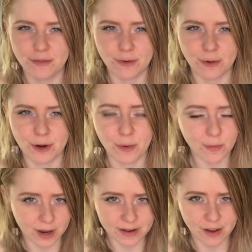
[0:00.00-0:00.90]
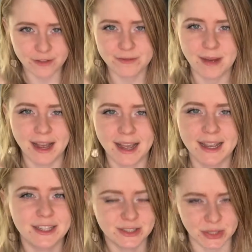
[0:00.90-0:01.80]
for one of
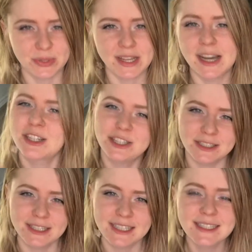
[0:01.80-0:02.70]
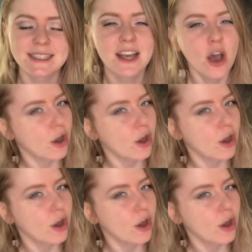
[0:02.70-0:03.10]
my zodiac hoodies,